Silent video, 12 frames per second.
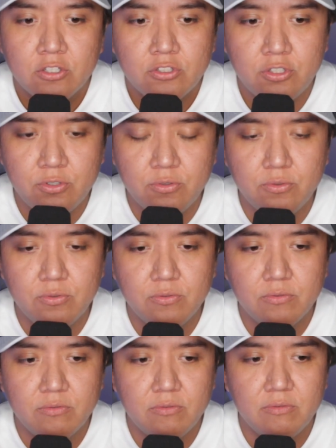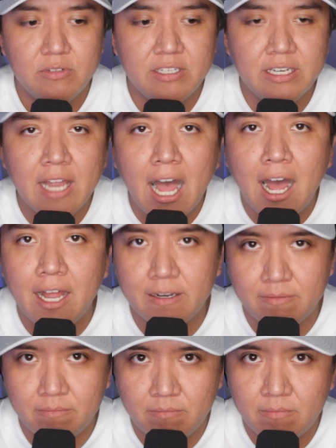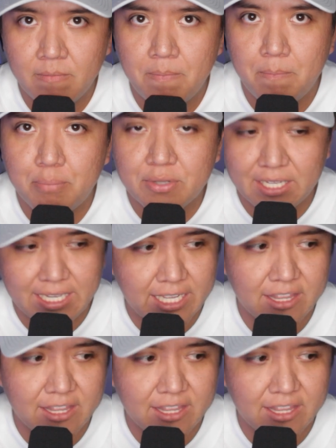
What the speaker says: To not play